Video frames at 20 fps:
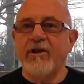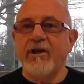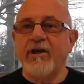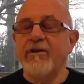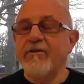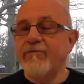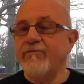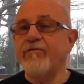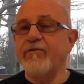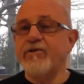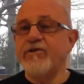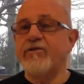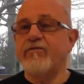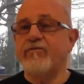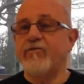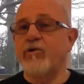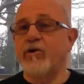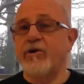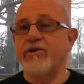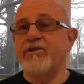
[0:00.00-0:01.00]
And the first,
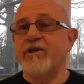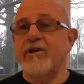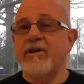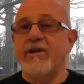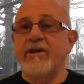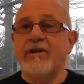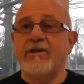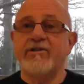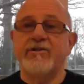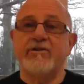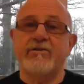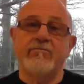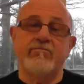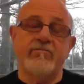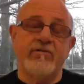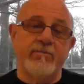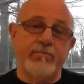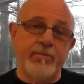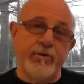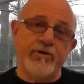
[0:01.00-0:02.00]
of course, is
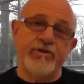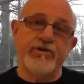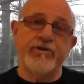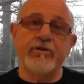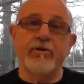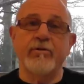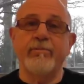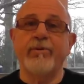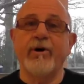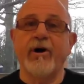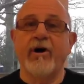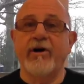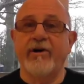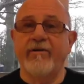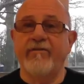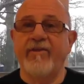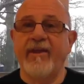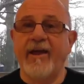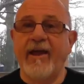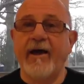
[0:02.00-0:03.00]
the personal part
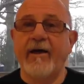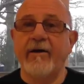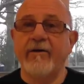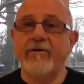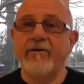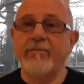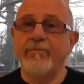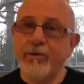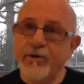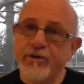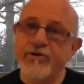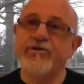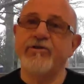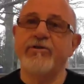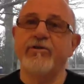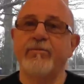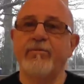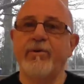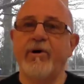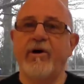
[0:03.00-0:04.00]
of that, the
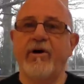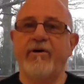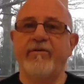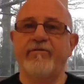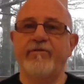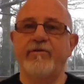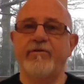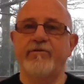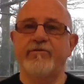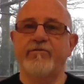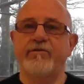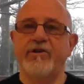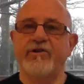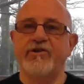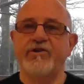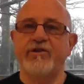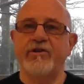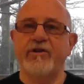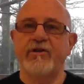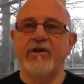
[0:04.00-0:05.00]
personal part of
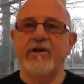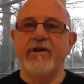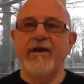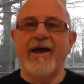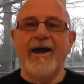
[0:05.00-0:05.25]
nutrition.